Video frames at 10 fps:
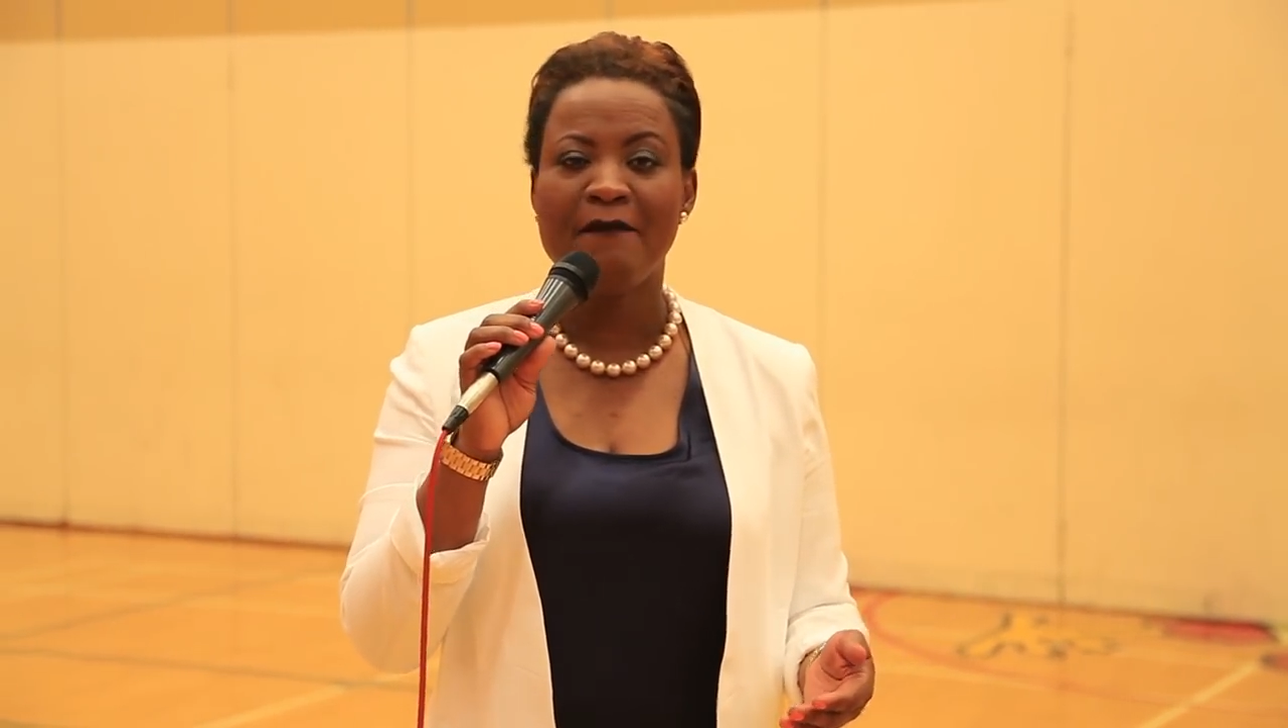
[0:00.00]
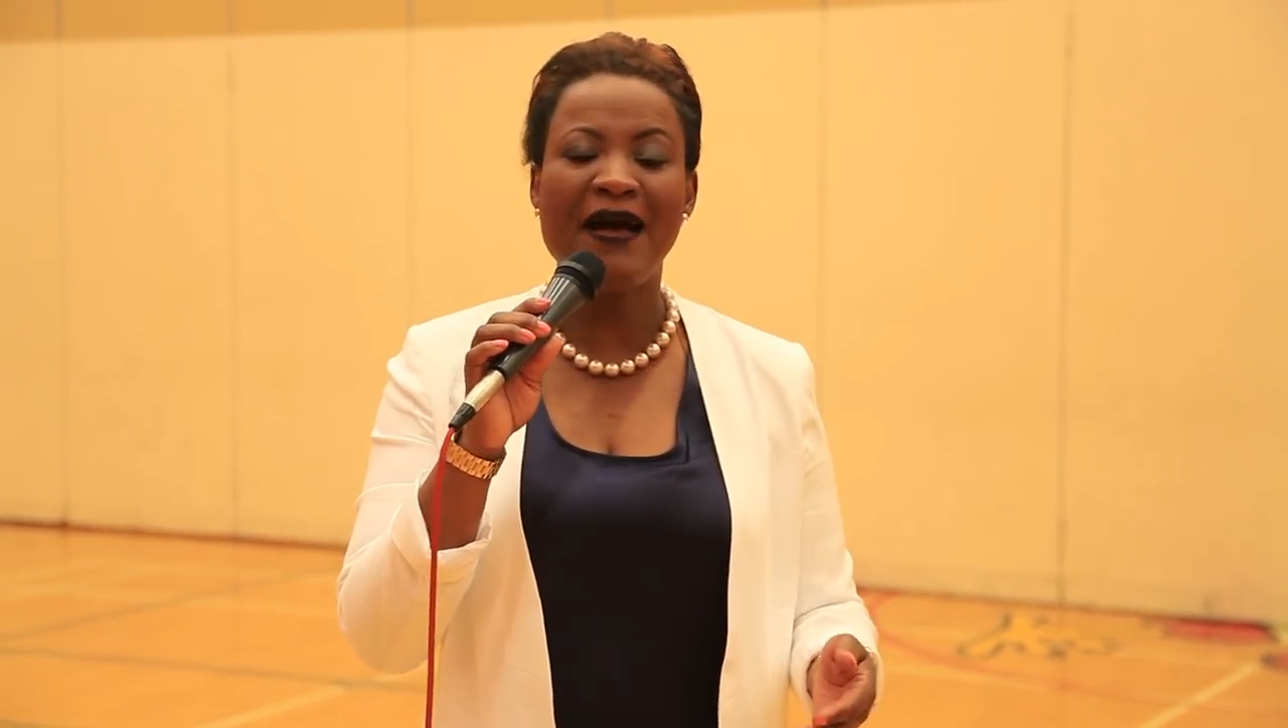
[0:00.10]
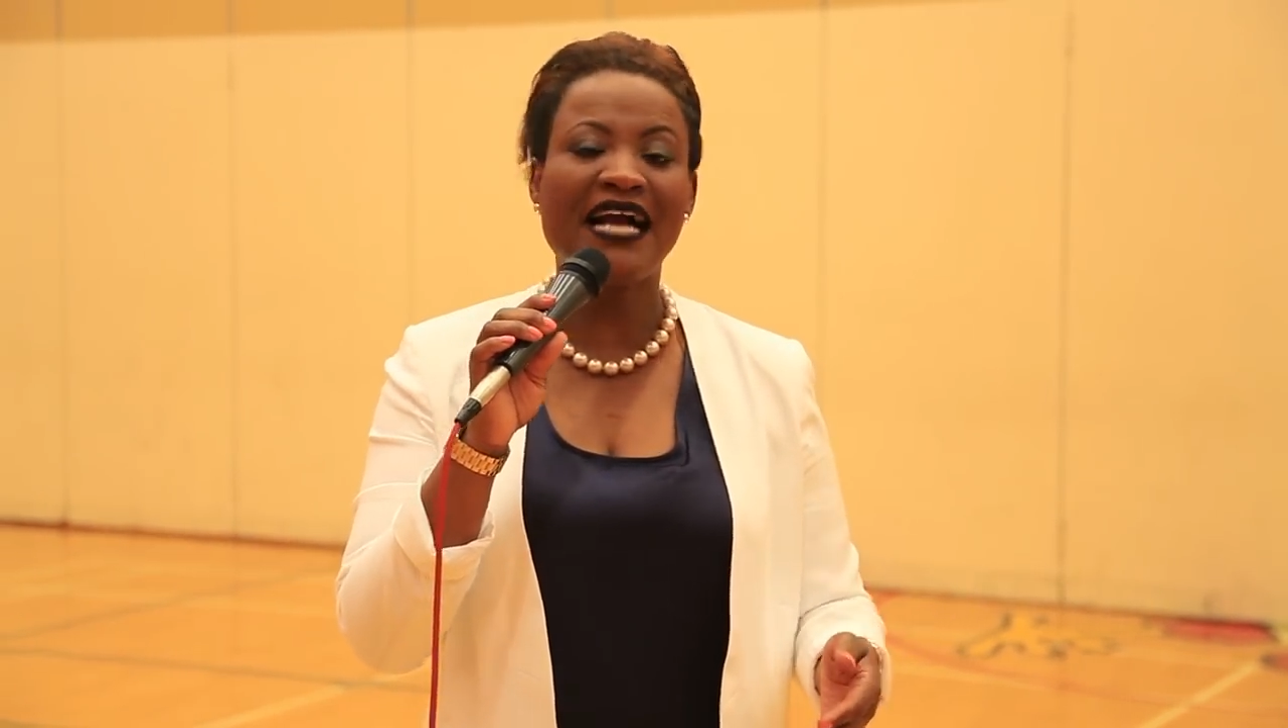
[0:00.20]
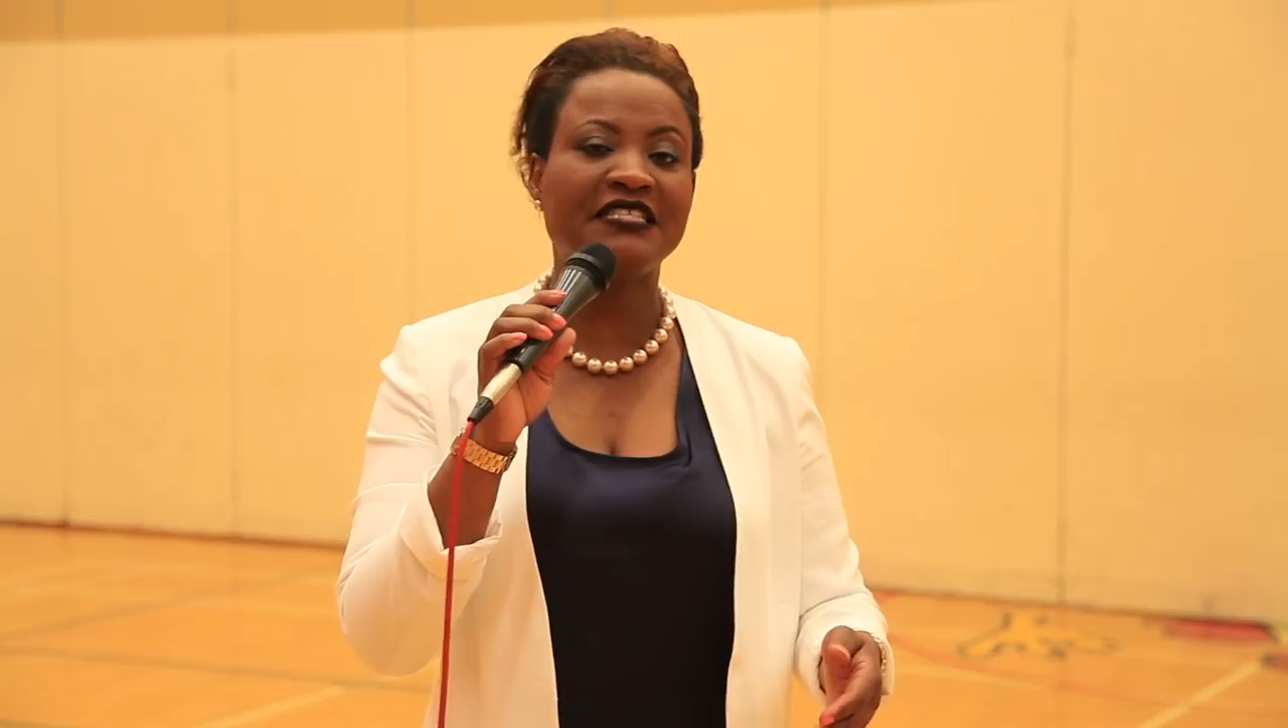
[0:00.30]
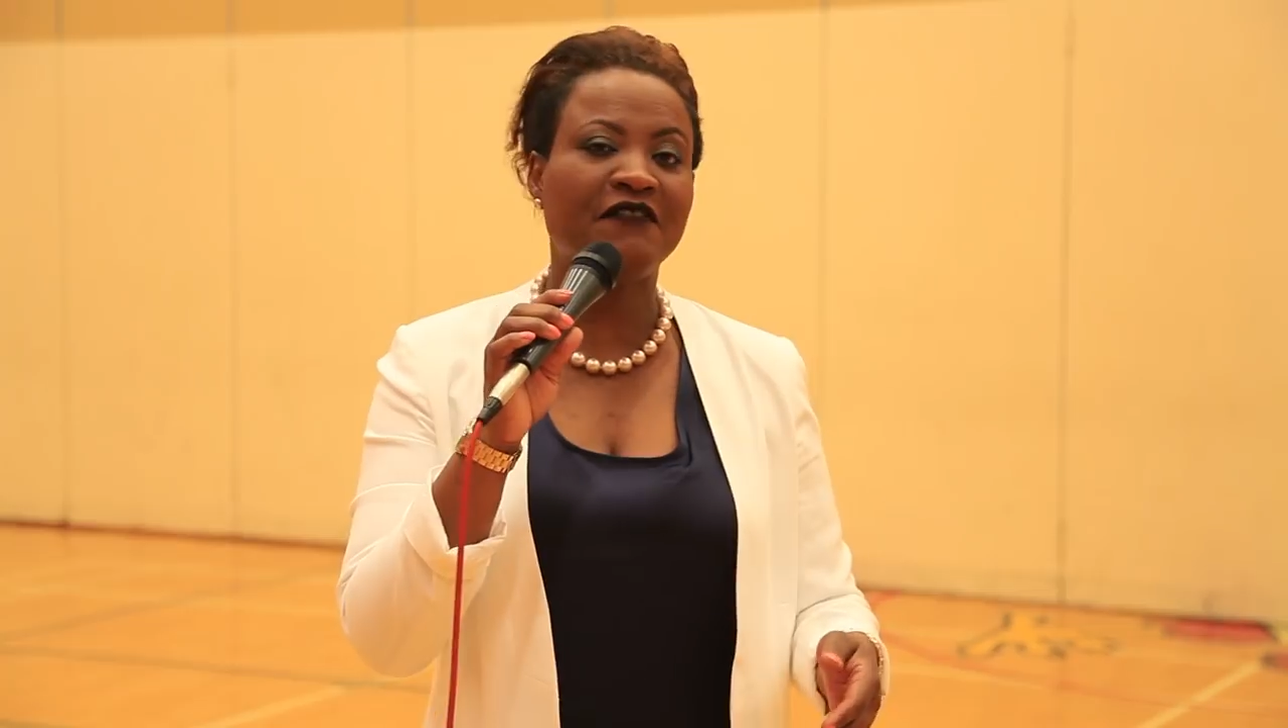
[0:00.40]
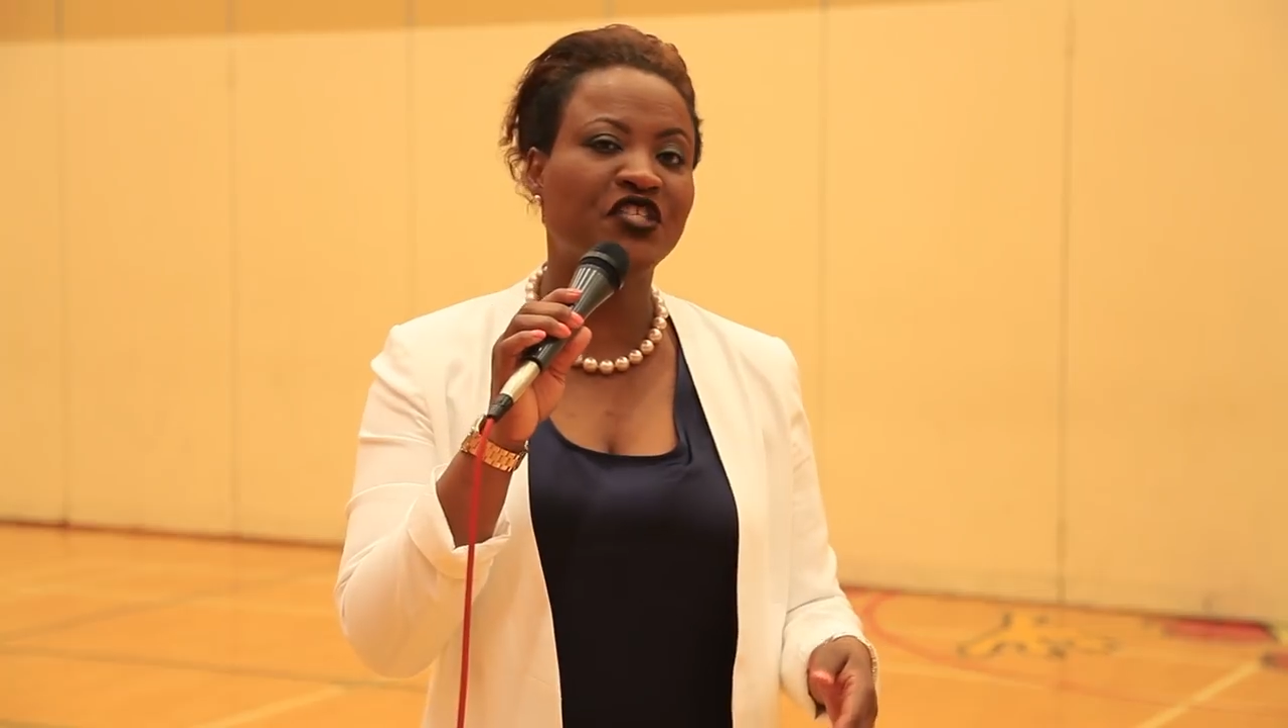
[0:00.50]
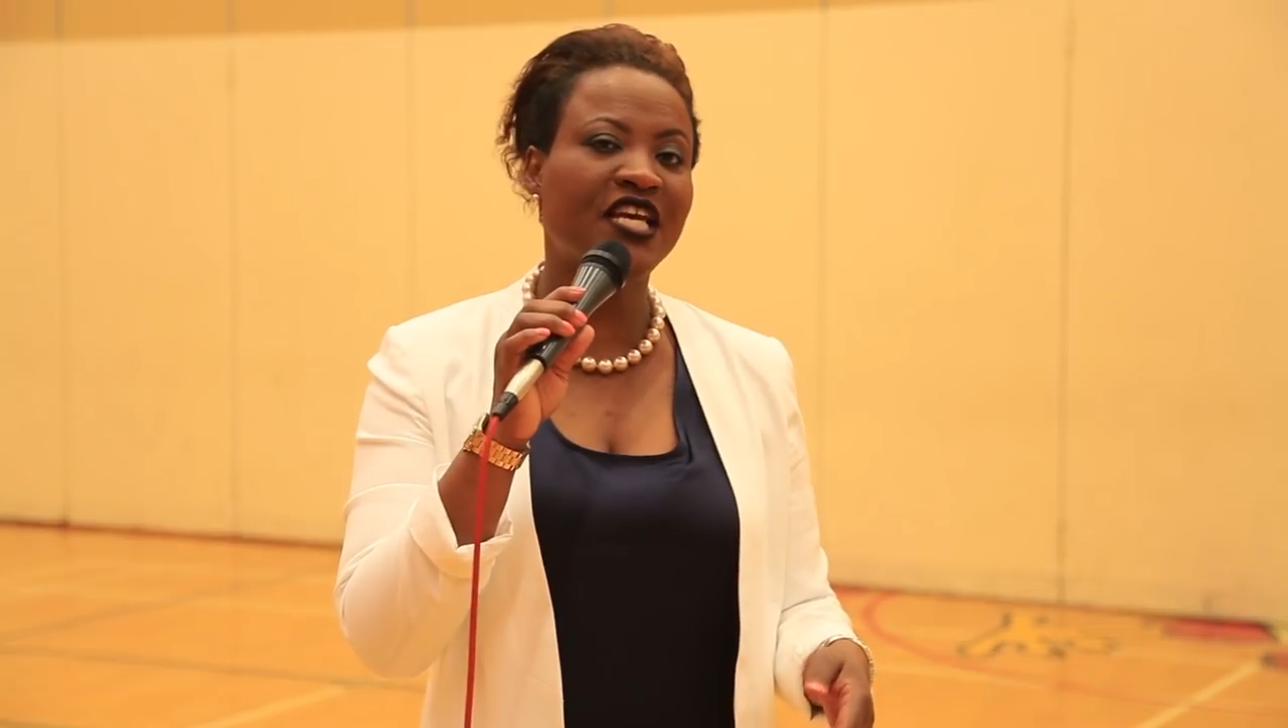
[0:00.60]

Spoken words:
backs of